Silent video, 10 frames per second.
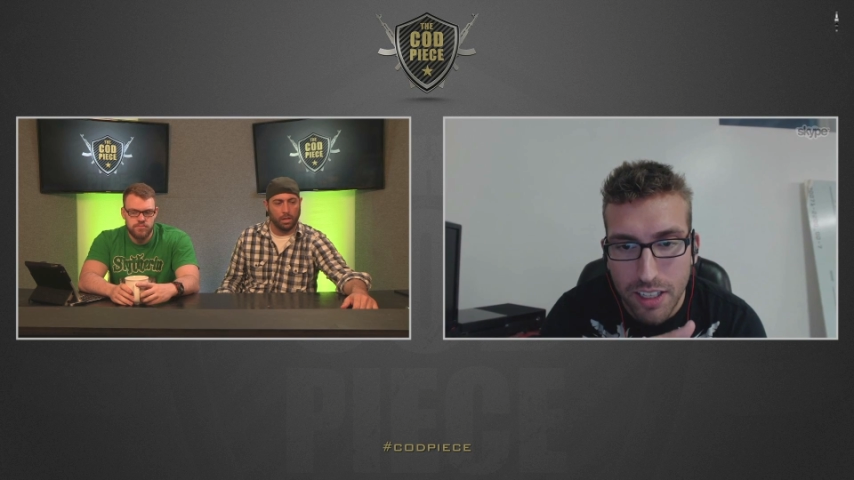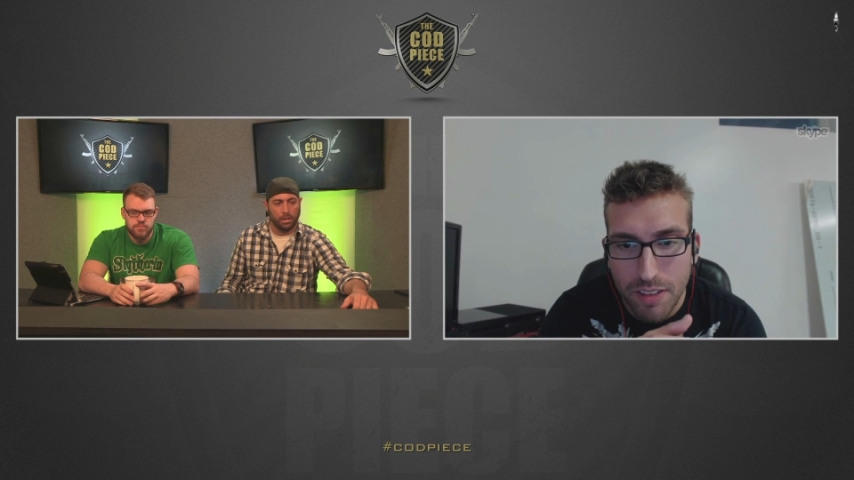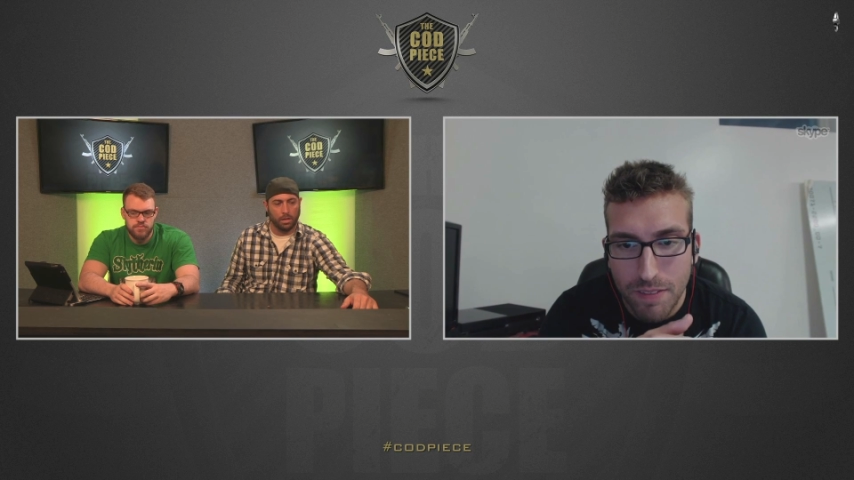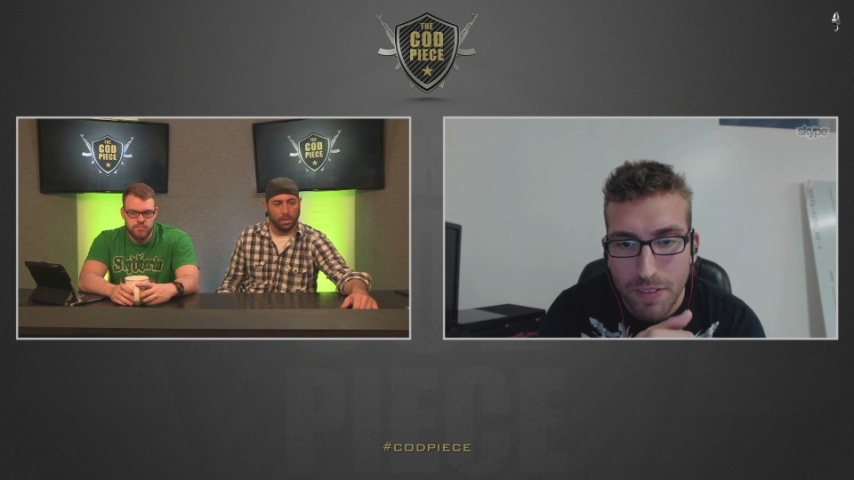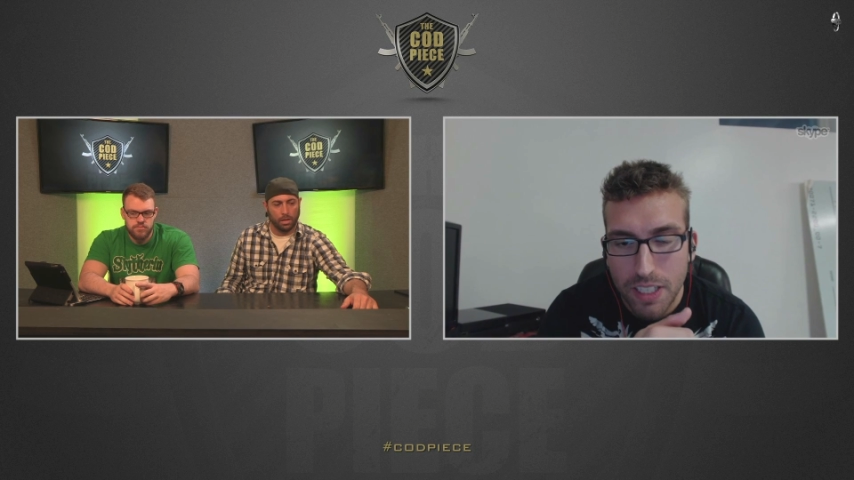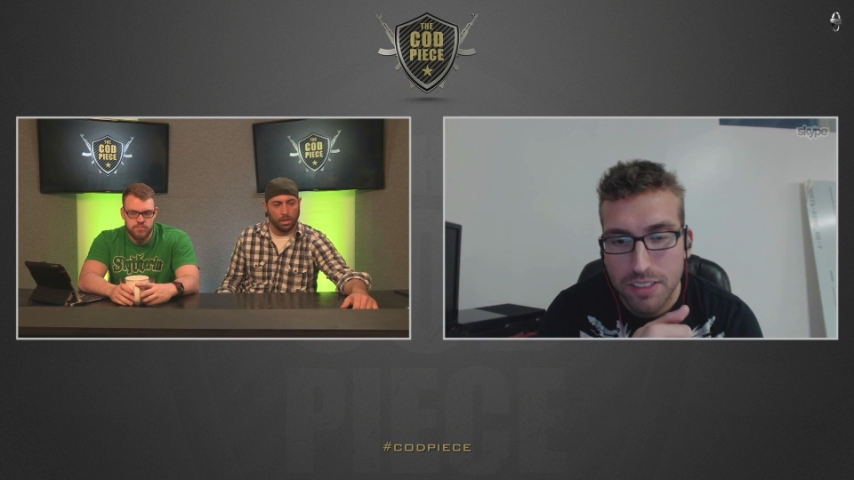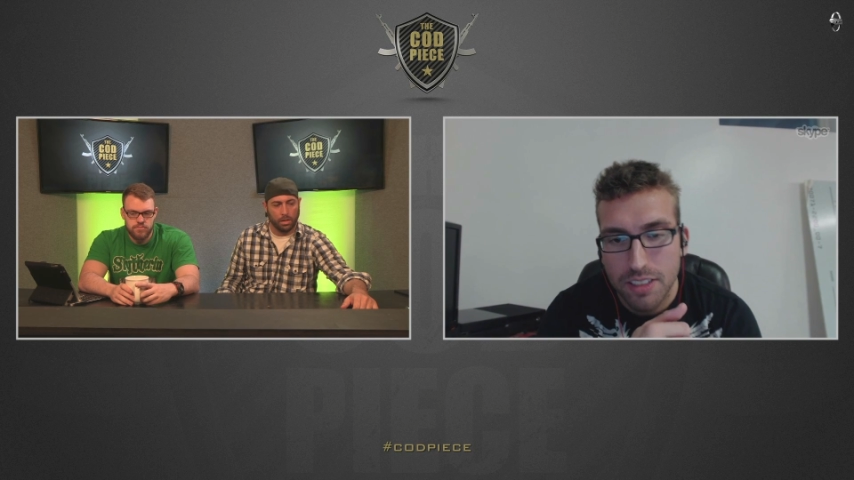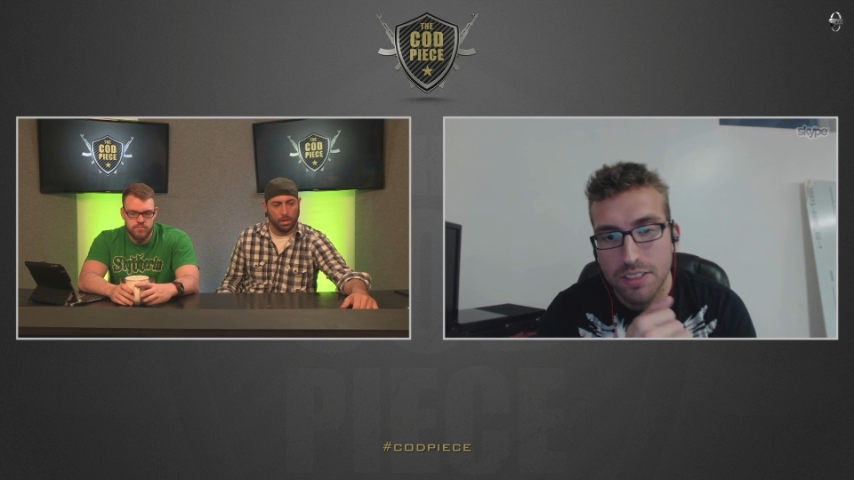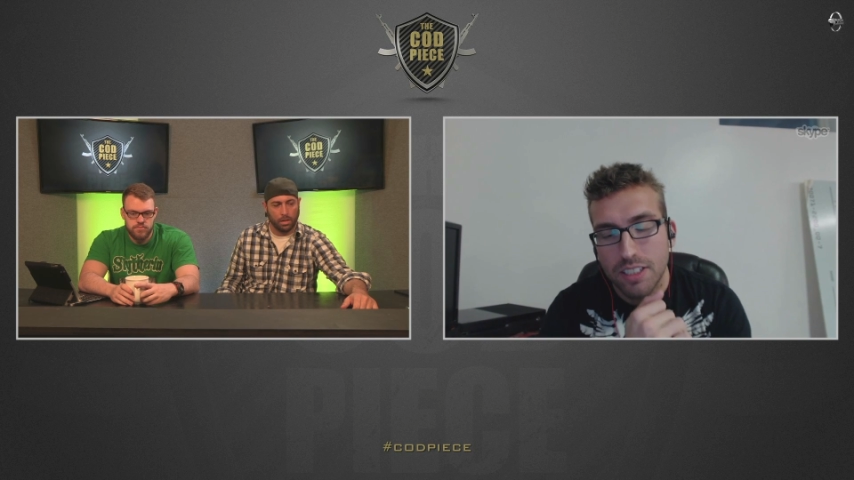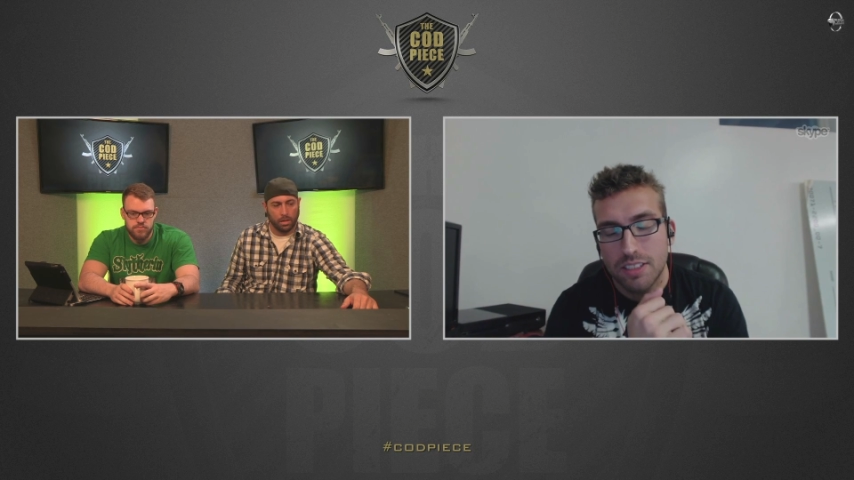fix this league
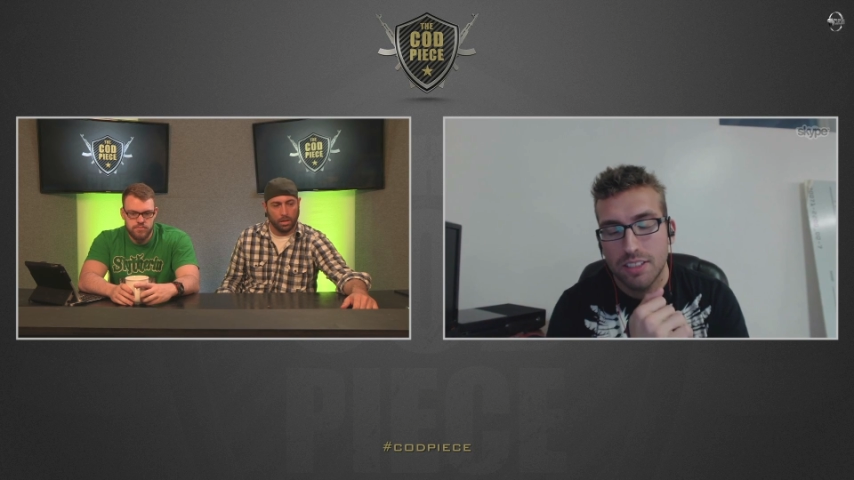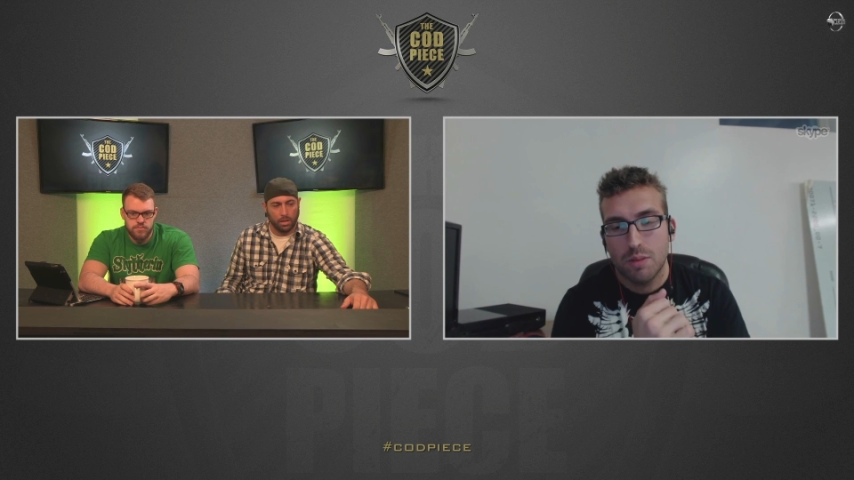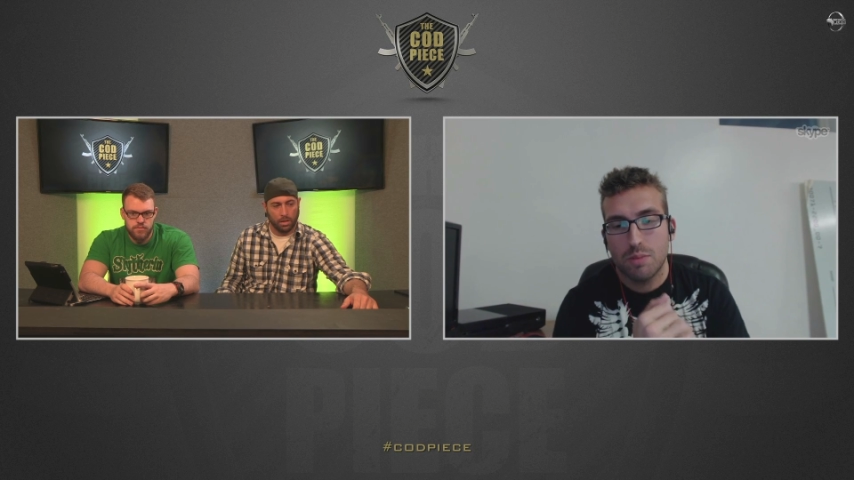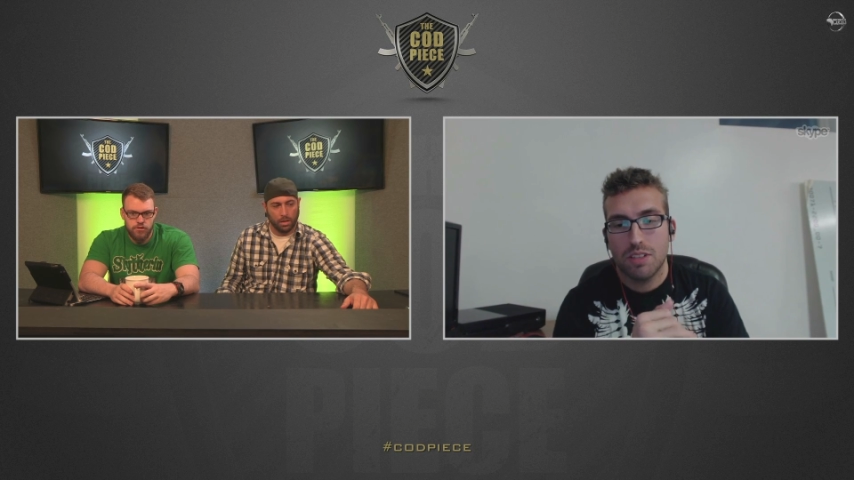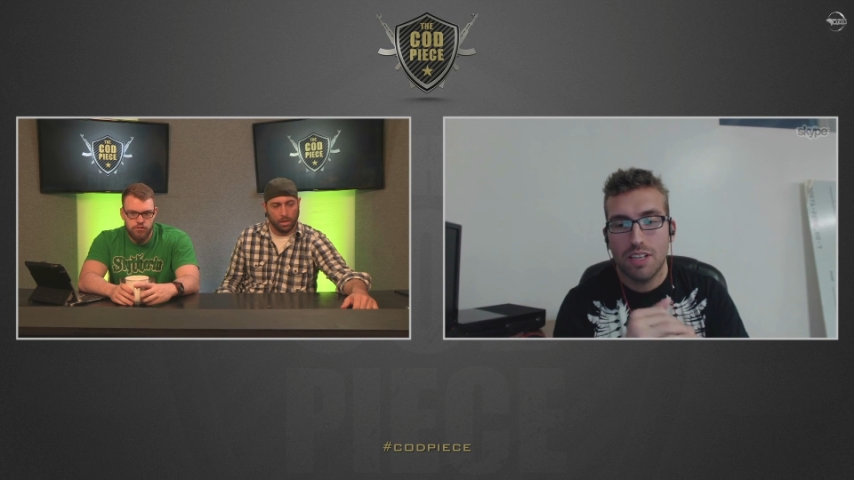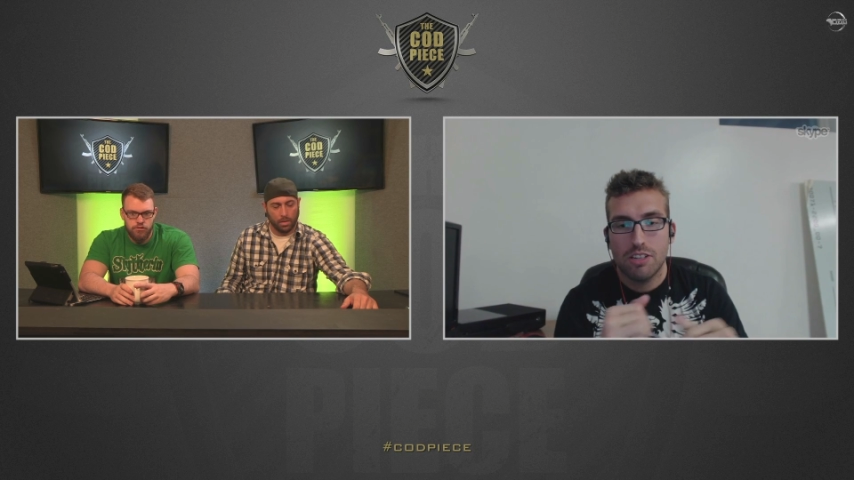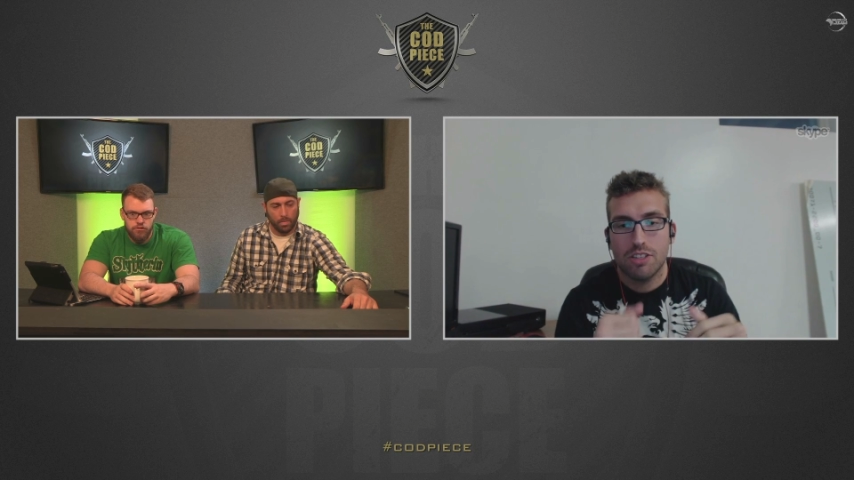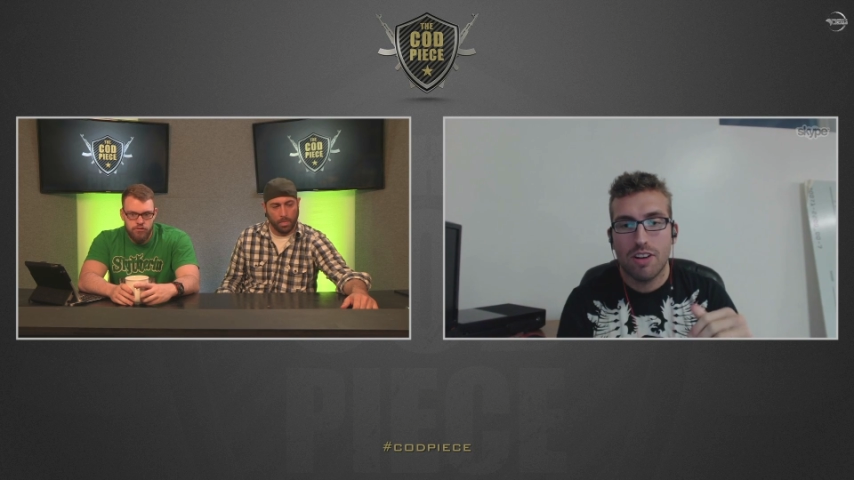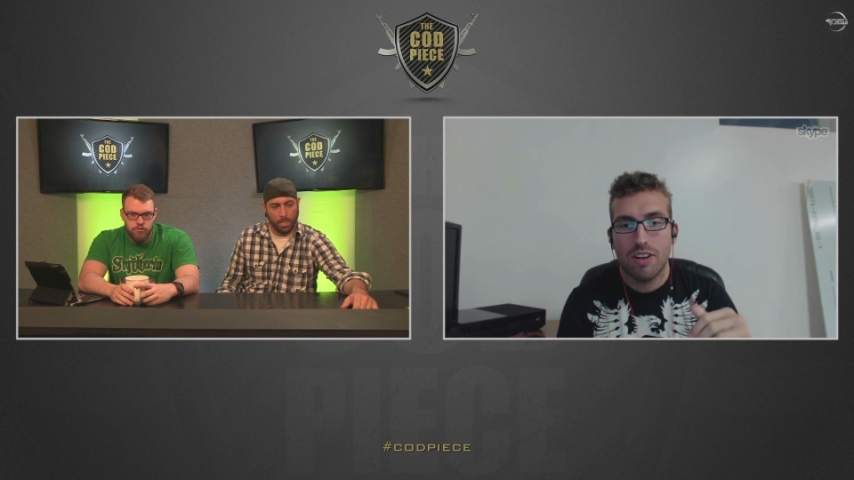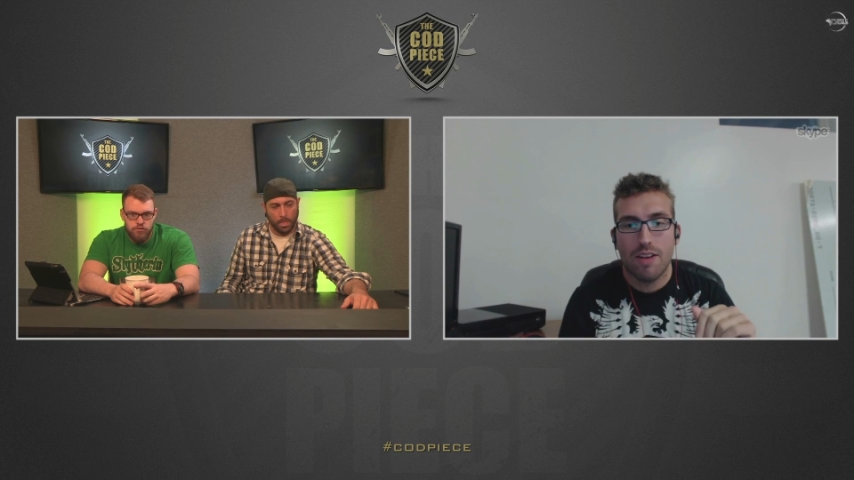system slash
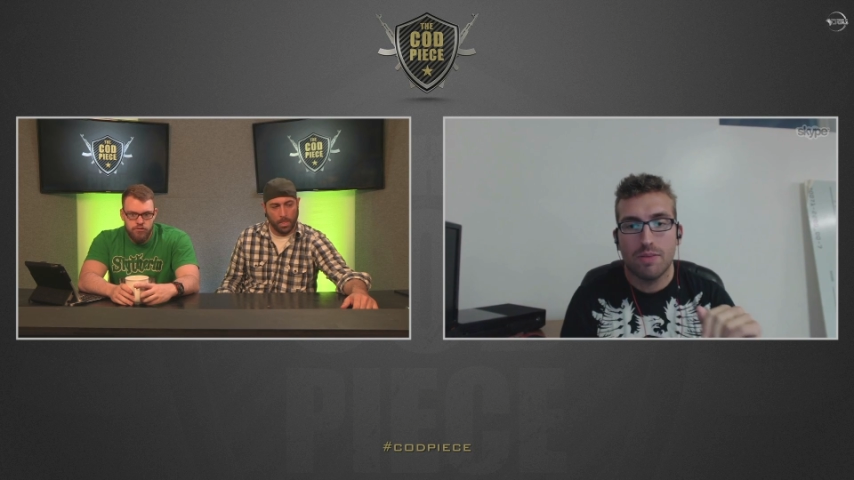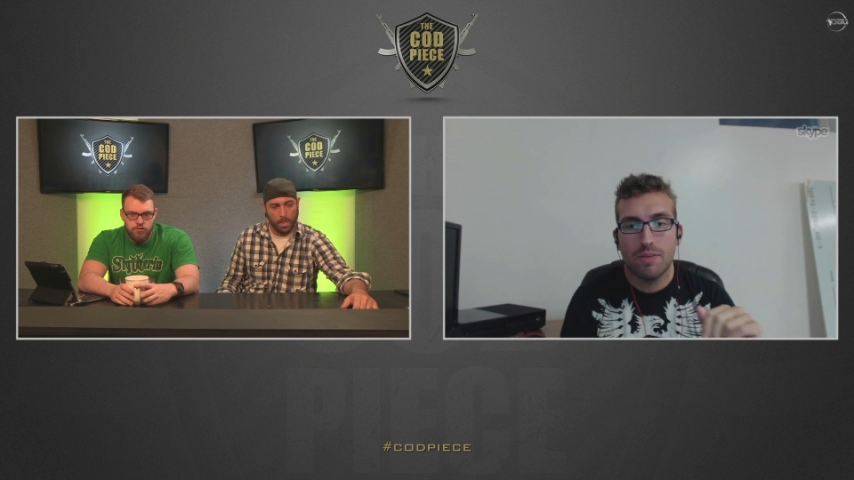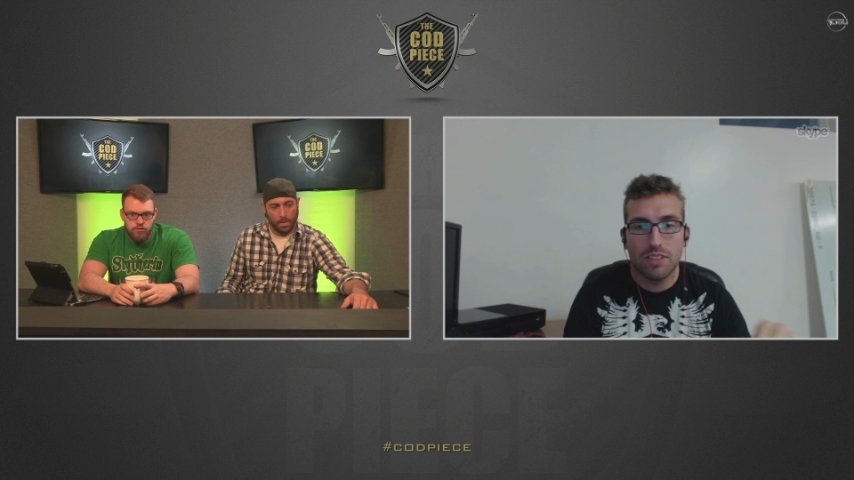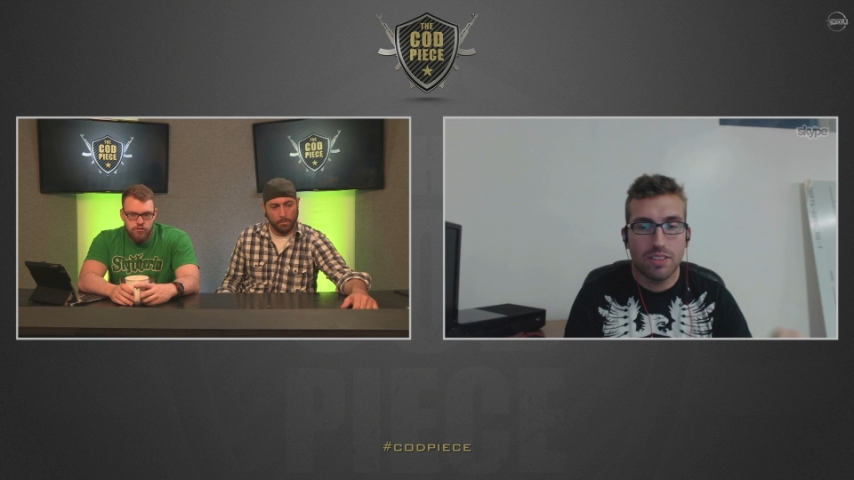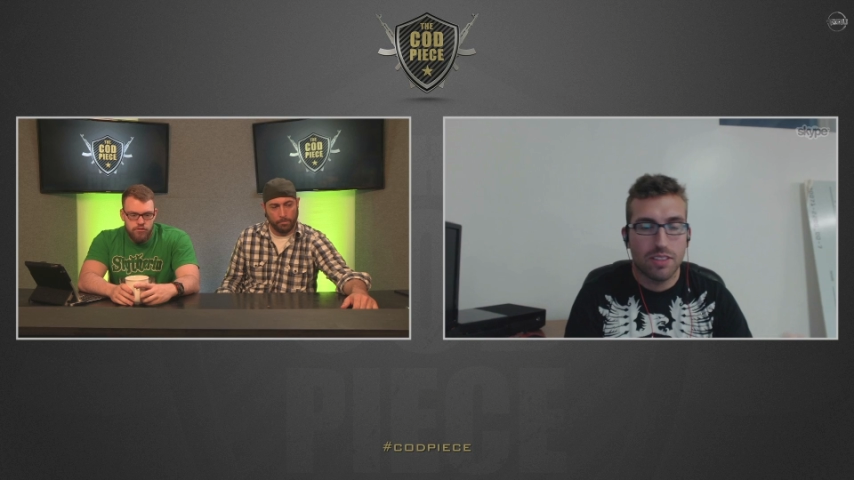draft system?